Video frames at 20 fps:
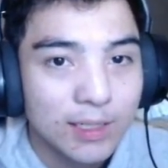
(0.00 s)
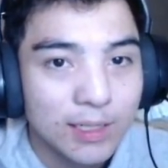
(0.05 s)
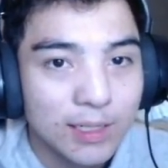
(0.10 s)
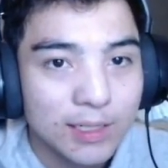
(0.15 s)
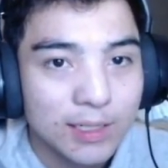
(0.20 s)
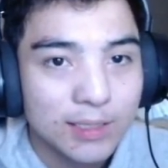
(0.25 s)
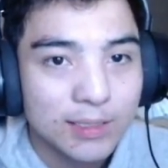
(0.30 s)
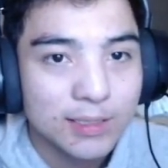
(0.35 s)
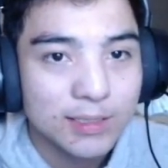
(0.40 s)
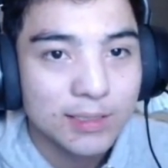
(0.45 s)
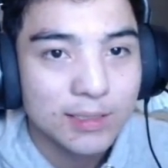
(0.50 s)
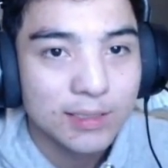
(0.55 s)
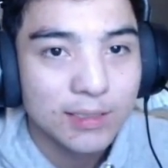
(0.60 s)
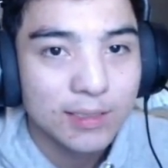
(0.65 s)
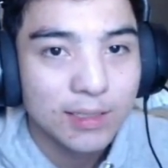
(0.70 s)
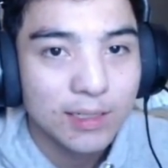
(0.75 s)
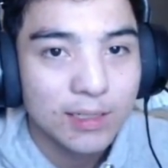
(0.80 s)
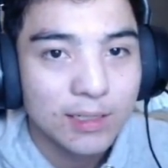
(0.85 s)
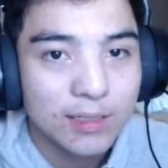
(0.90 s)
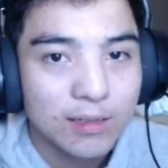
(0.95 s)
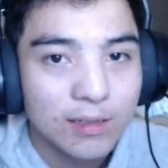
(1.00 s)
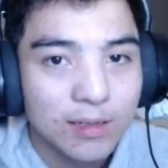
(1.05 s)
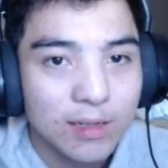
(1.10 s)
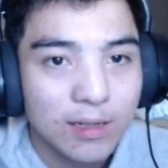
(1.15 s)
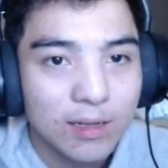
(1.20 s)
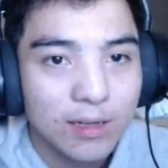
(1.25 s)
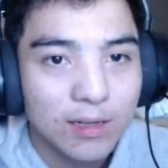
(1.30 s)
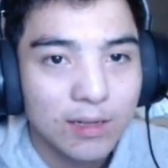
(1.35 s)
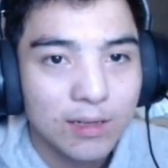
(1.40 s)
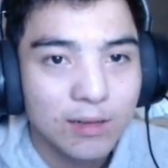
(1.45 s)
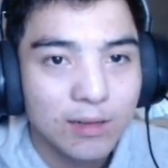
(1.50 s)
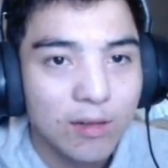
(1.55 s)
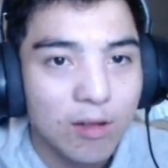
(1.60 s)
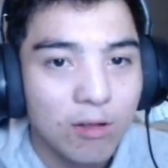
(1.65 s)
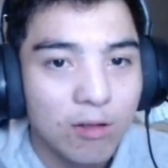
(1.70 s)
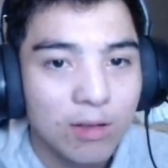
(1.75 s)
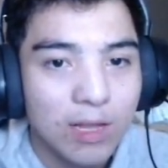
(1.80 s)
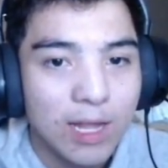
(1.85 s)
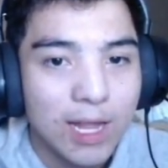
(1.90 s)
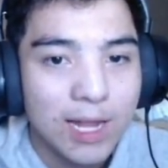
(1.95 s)
Yes.
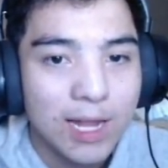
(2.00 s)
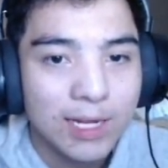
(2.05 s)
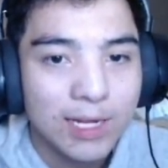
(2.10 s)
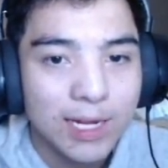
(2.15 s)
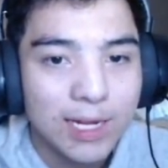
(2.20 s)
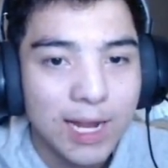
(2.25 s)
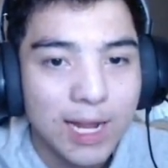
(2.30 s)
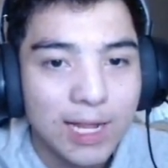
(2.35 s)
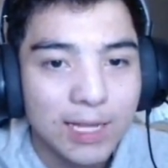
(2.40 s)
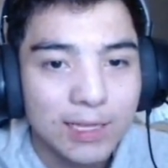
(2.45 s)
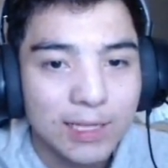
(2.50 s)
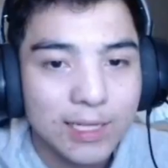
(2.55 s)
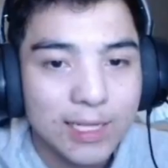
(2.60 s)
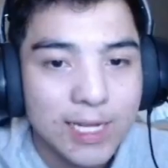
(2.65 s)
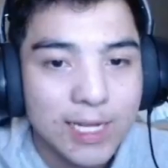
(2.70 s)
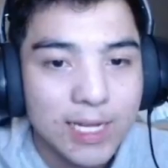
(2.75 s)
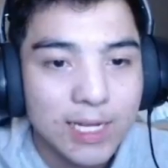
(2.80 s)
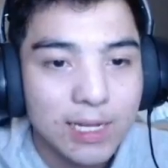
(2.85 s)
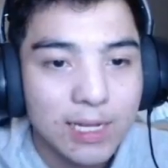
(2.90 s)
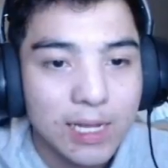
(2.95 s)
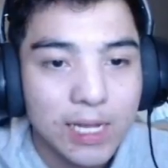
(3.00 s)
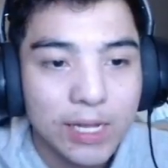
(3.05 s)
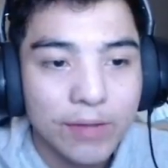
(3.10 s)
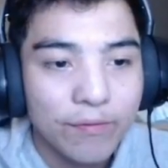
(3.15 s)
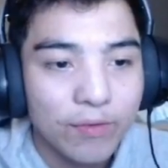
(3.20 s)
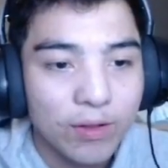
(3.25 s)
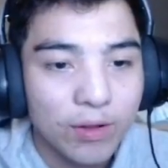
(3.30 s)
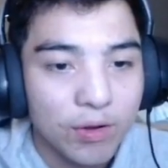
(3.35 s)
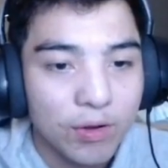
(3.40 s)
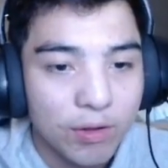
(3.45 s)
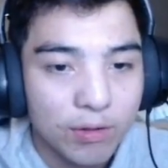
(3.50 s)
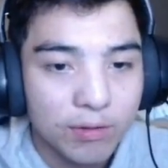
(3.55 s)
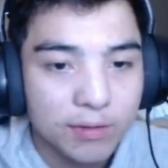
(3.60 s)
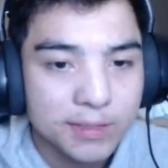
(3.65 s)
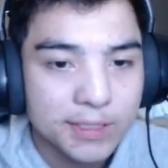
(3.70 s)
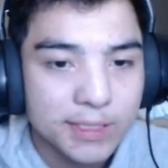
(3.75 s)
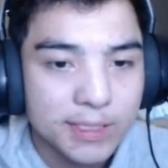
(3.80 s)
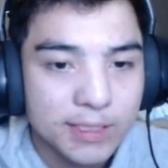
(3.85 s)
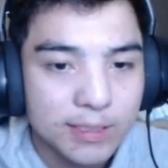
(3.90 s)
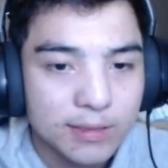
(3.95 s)
Lol, I can kick
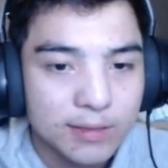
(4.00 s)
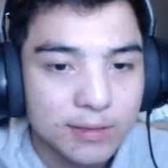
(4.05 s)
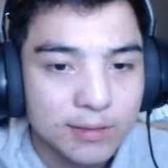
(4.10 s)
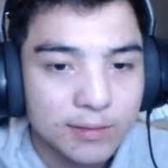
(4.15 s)
everyone's.